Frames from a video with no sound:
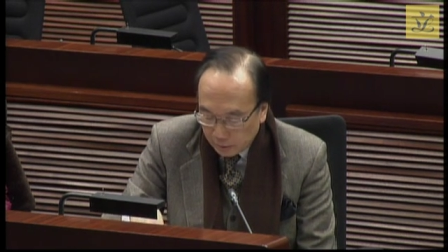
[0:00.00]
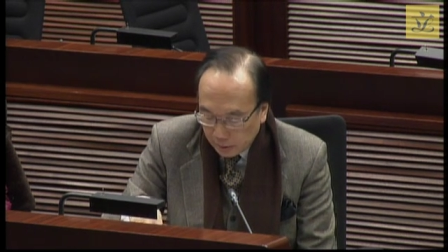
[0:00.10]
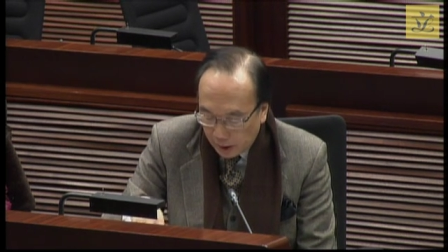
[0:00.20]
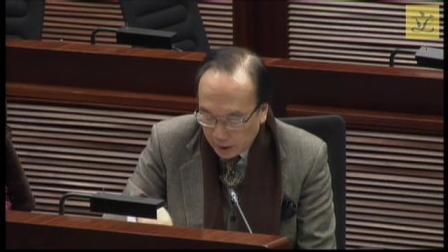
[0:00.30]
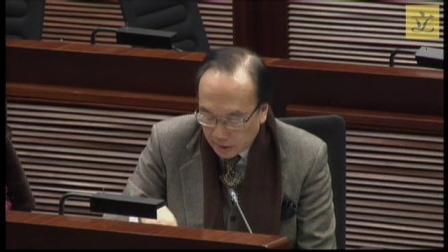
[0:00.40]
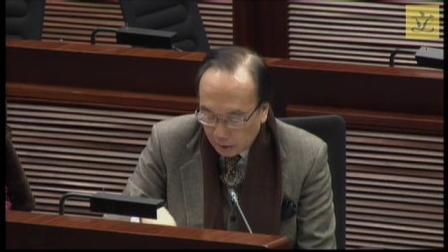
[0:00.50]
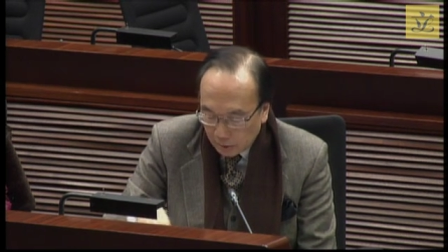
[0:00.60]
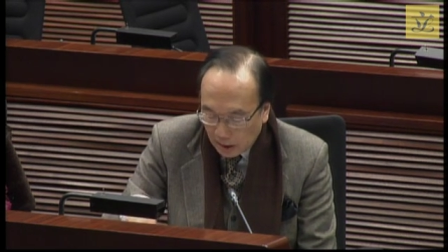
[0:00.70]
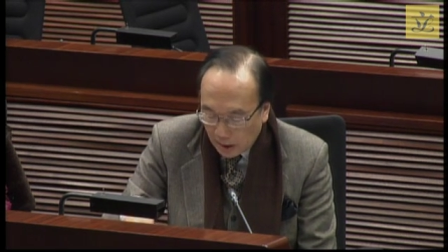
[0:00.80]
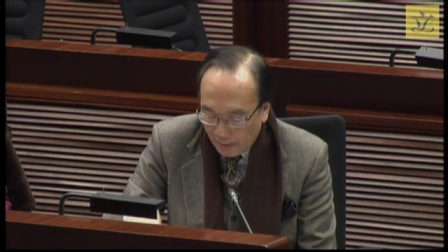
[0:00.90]
happy if
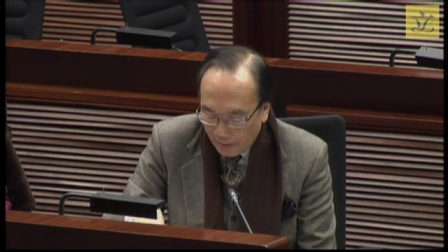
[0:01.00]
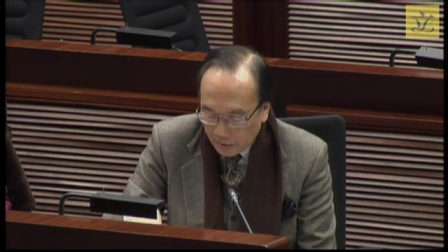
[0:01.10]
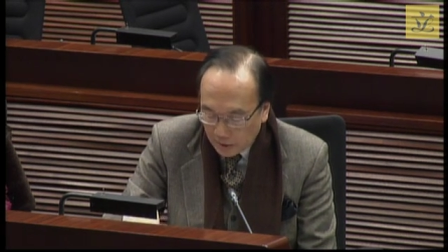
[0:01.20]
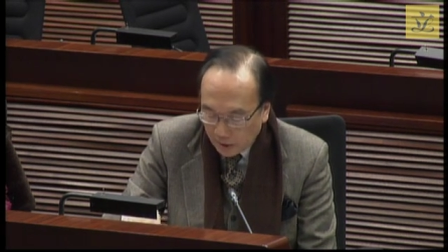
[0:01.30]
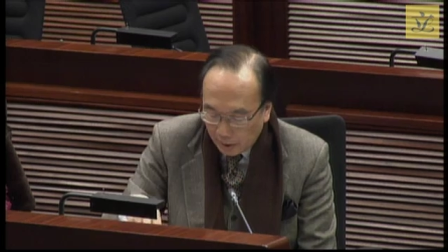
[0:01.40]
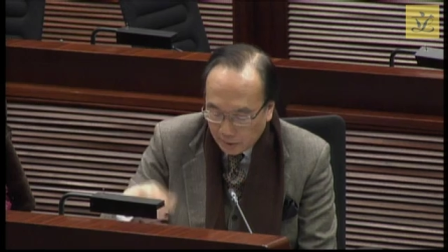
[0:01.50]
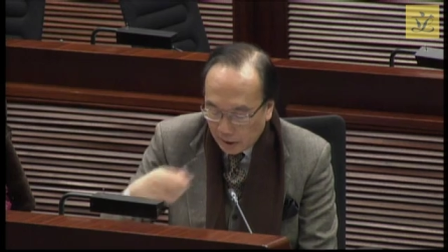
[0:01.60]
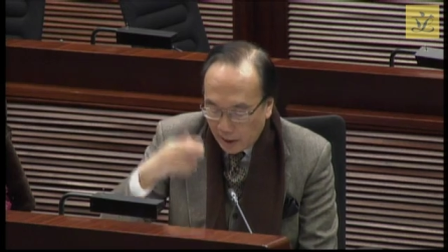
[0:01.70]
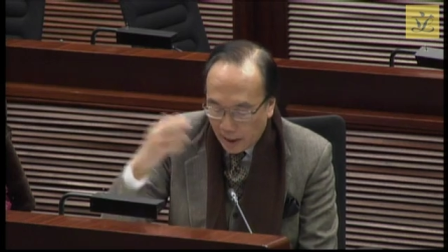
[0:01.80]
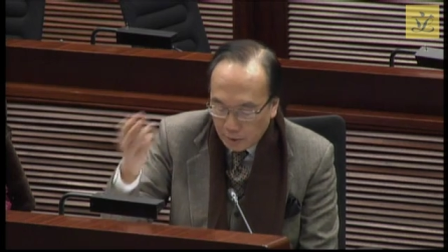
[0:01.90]
they can give us a
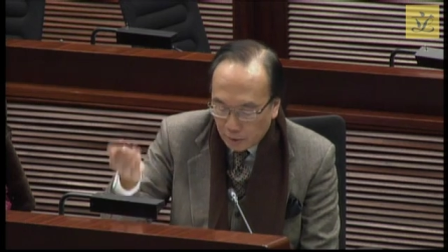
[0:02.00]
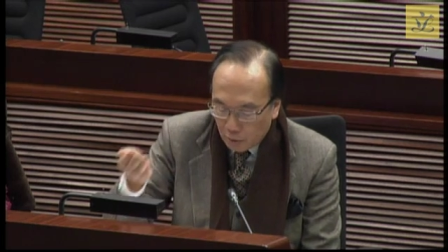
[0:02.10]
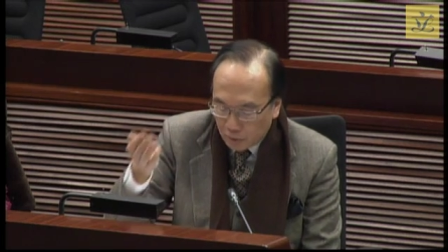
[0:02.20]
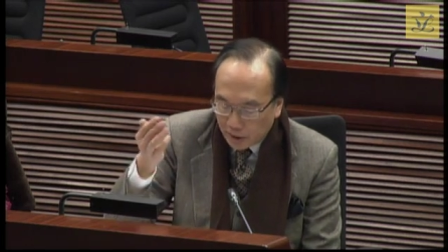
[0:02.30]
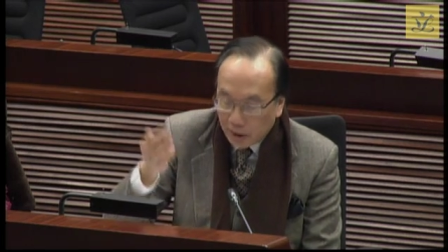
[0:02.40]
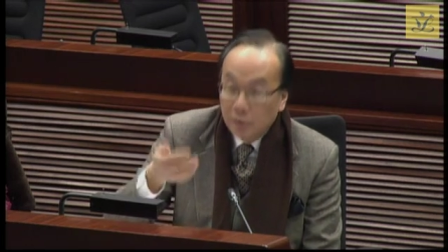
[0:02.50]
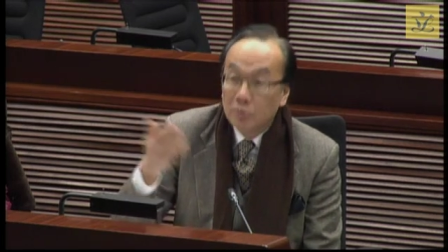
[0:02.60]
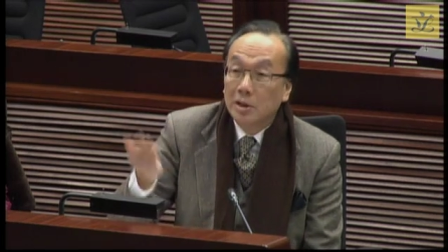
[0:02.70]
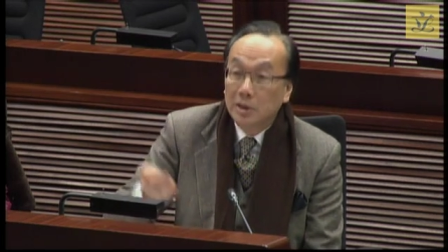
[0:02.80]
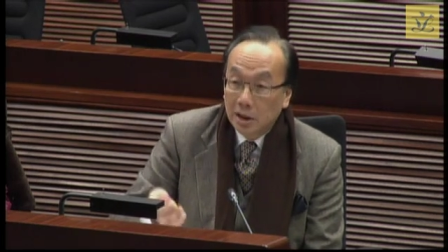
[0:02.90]
list
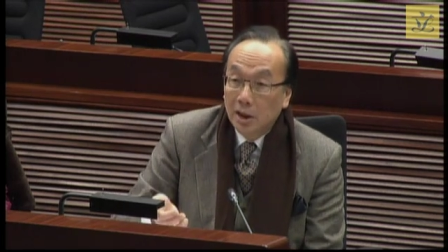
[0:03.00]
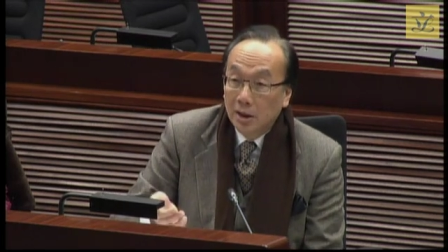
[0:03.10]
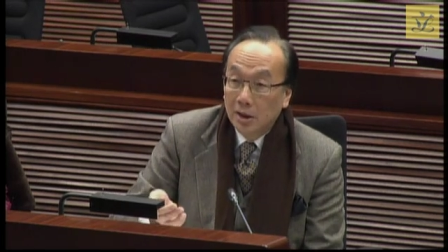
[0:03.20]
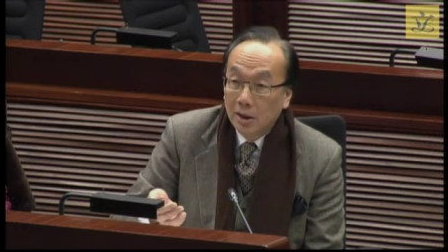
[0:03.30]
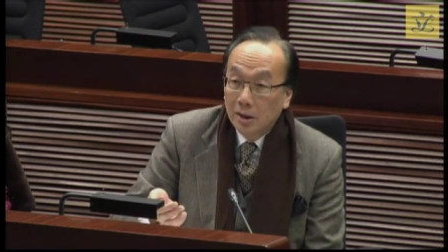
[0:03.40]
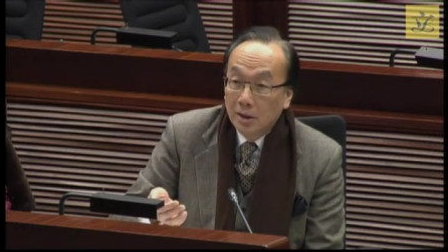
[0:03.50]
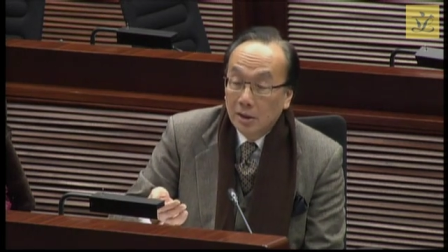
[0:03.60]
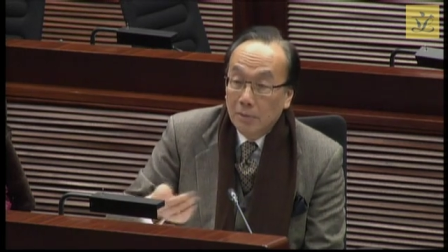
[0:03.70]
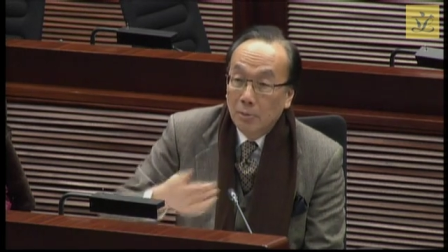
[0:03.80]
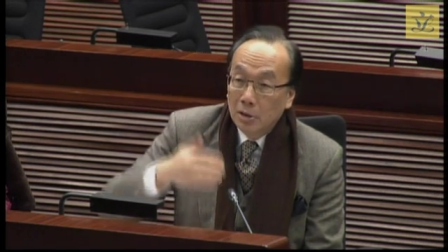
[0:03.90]
giving us all the
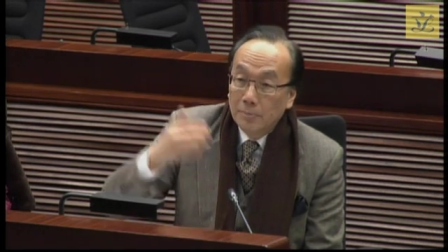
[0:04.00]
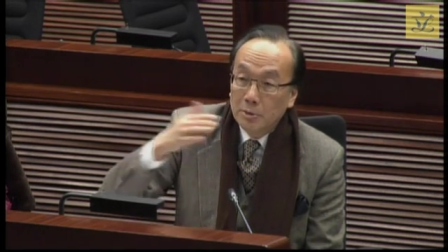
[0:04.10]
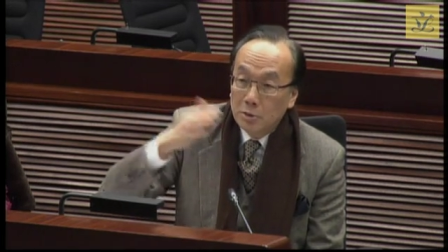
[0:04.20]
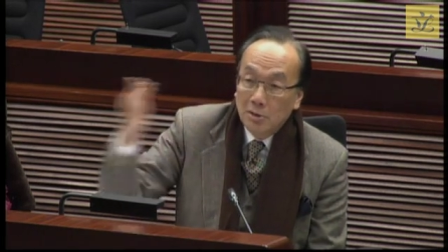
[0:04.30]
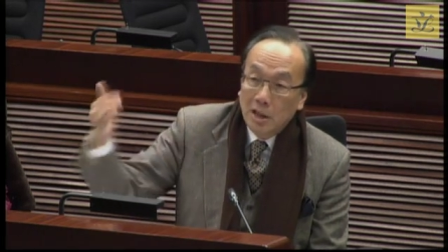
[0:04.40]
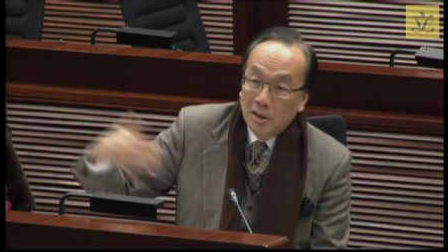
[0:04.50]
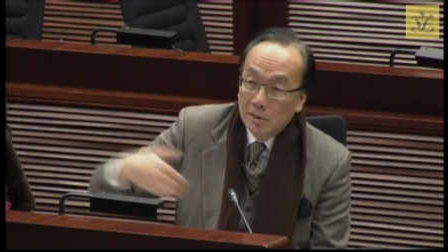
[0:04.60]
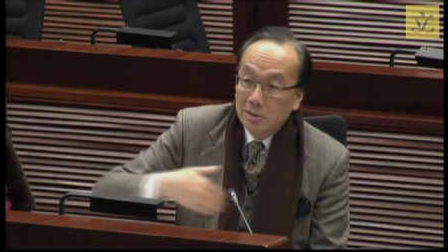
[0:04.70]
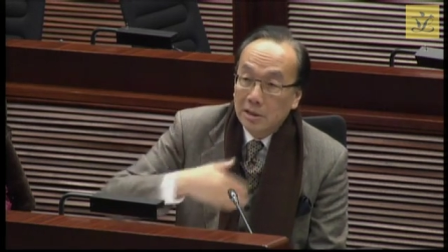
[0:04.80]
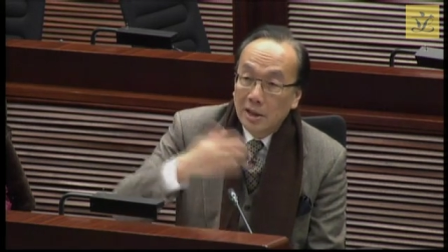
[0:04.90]
details.
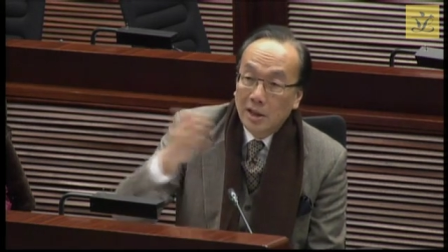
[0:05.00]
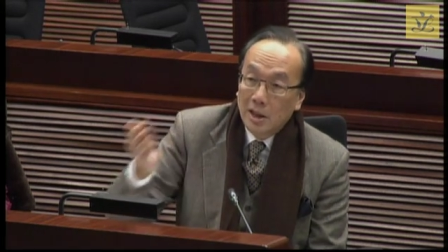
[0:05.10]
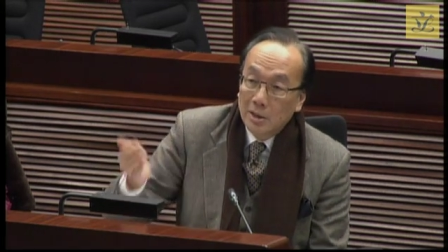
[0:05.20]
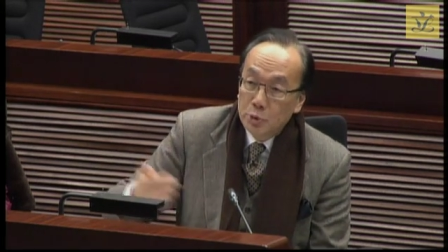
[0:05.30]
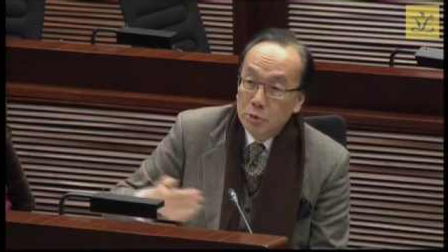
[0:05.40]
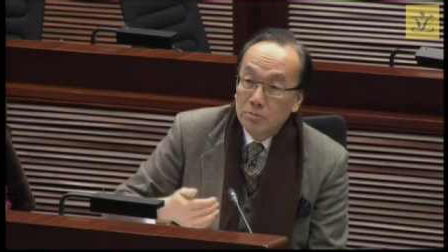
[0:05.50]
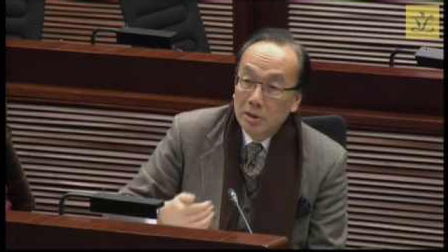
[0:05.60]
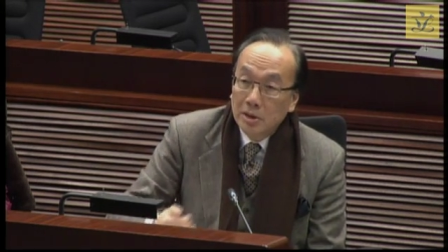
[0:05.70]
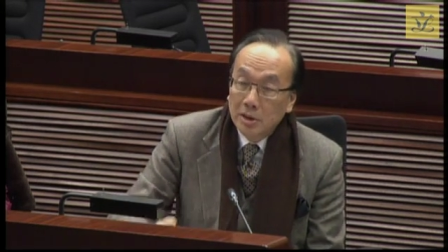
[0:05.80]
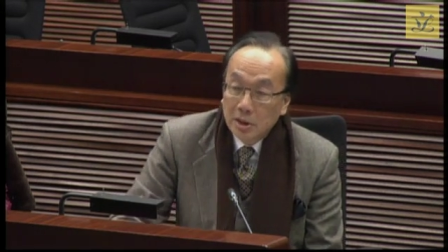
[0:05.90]
Uh, for example,
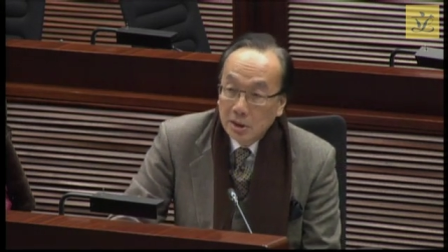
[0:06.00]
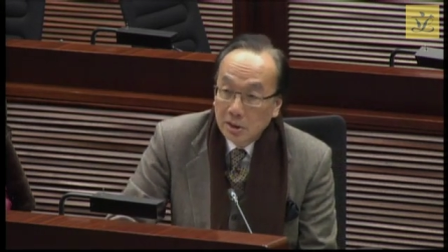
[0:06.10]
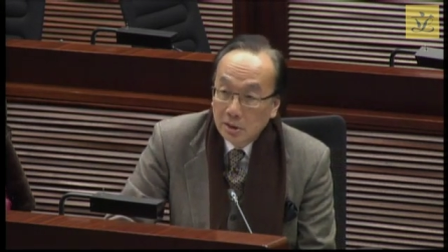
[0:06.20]
uh,